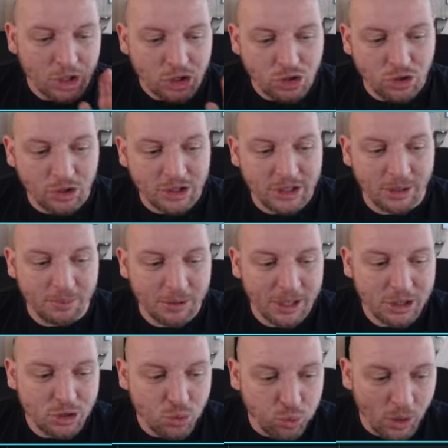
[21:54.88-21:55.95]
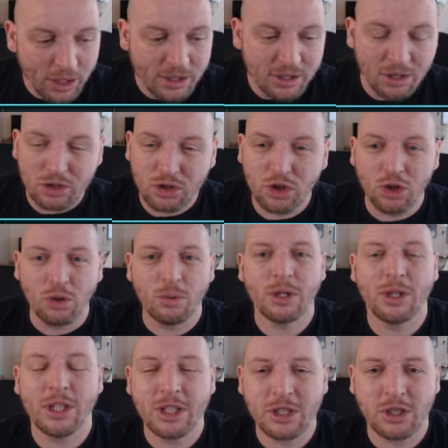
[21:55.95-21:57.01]
So he did play 20. Do you know
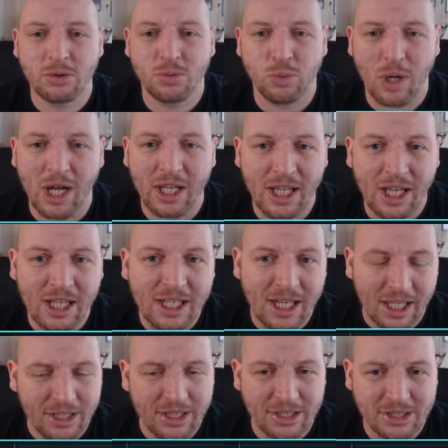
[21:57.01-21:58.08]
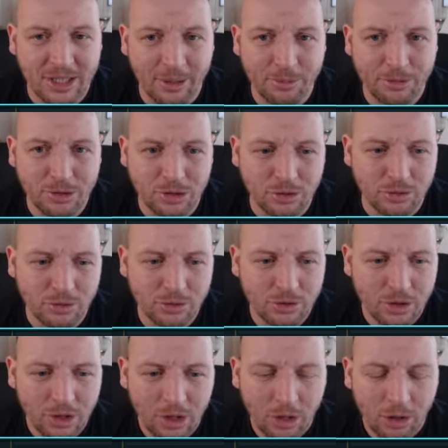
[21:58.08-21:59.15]
what? This is why I like this episode.
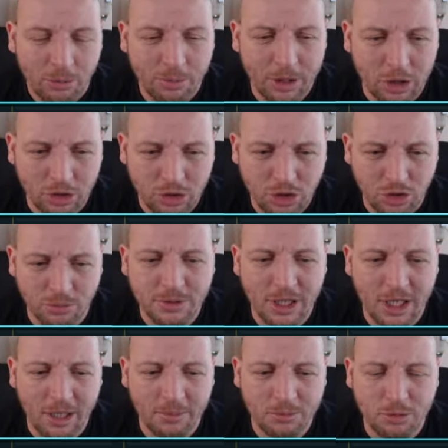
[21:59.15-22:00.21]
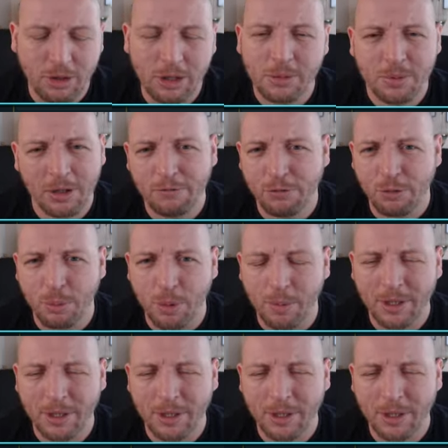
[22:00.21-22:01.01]
Because sometimes when you're playing Football